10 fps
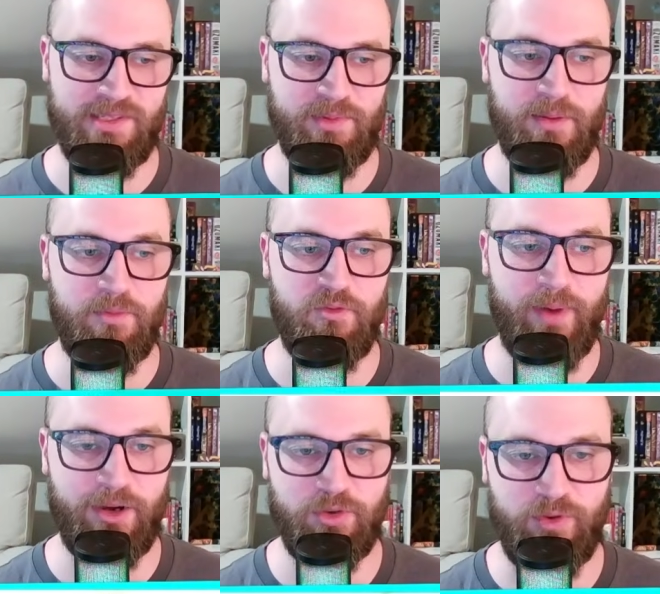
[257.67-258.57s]
I'm going to move
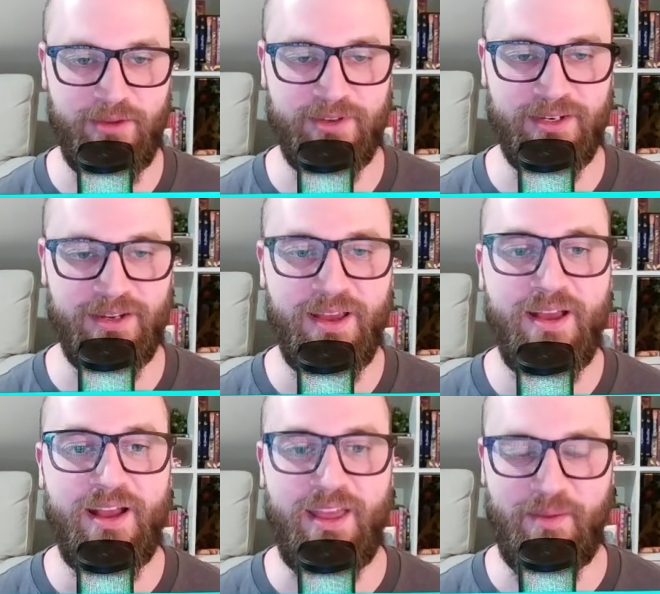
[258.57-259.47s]
my Kraven and
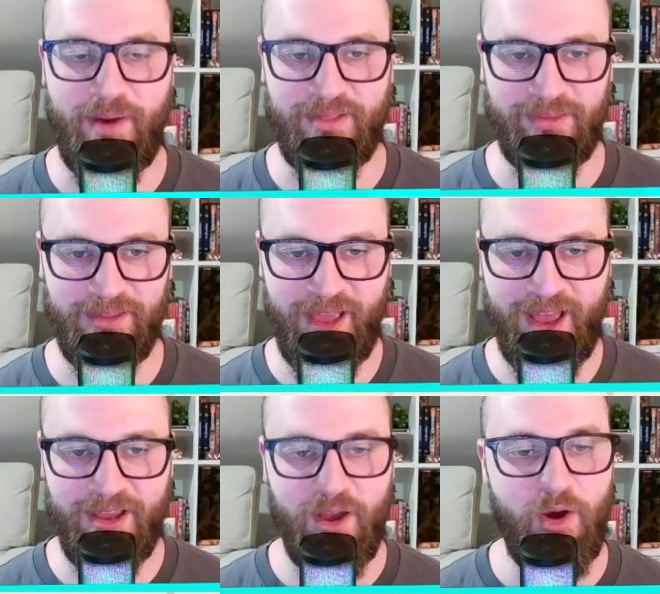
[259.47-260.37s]
then my Lin
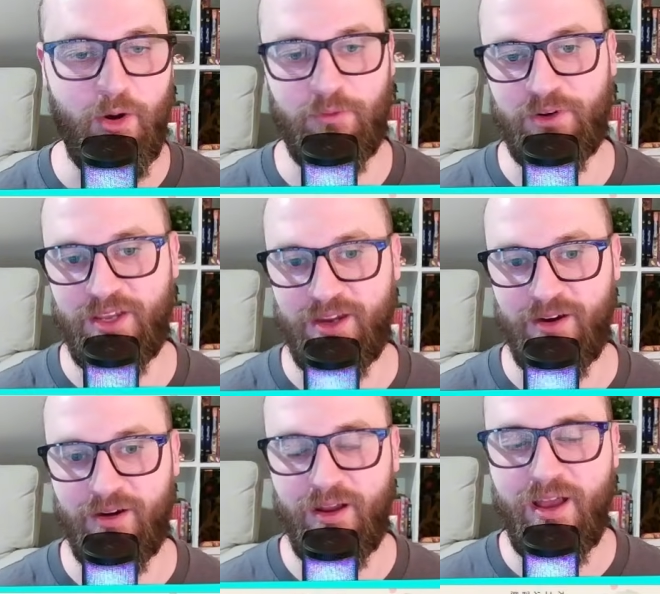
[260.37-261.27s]
Lie over
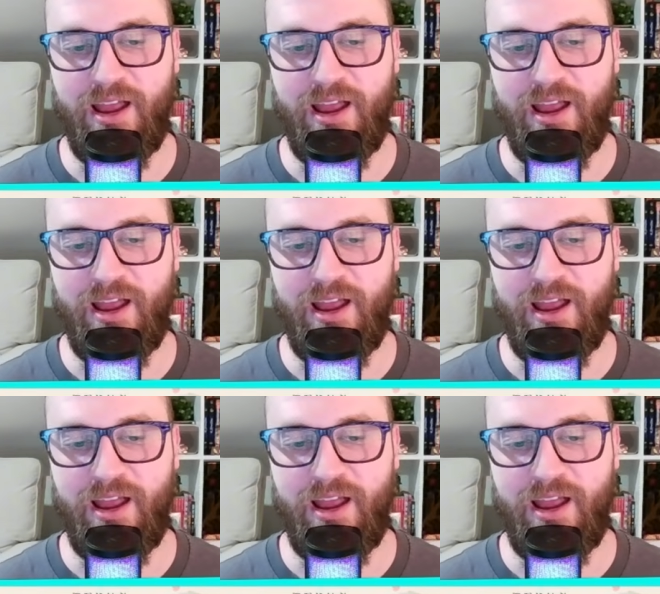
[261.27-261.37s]
here,